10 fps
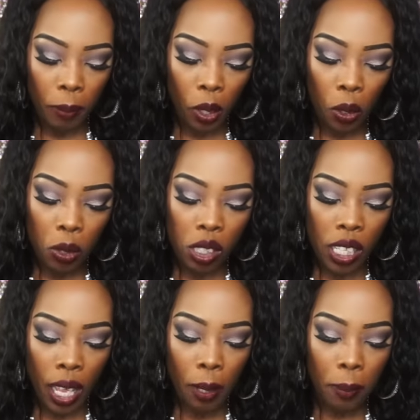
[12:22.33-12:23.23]
Old
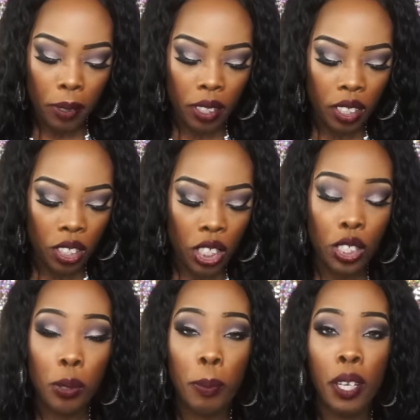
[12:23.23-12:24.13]
Snap
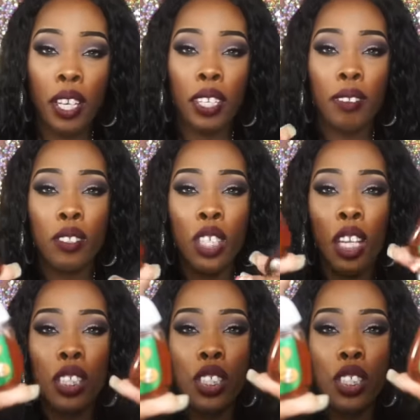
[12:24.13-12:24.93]
Gingerbread, Jolly